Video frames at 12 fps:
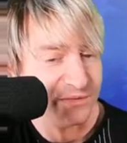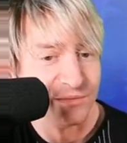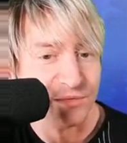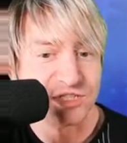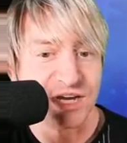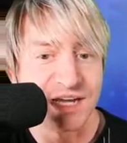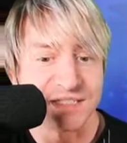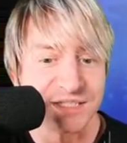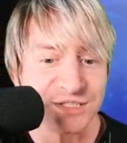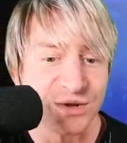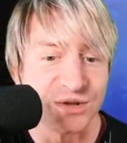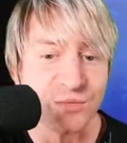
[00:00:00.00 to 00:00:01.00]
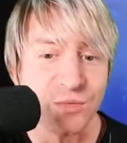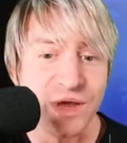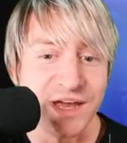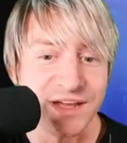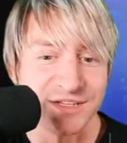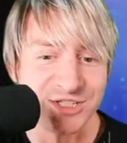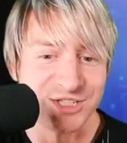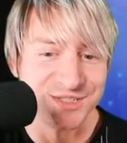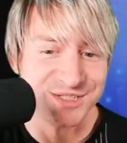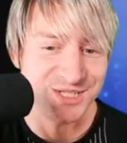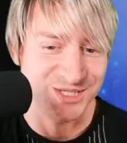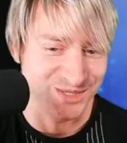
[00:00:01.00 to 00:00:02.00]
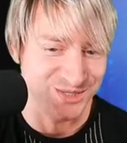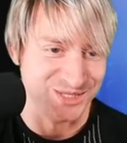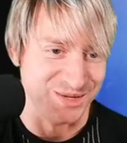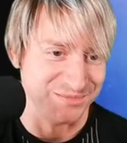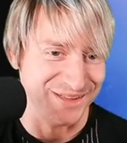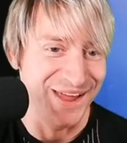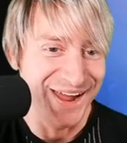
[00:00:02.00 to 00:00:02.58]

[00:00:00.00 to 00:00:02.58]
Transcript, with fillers: which I guess is called a witch, to do something.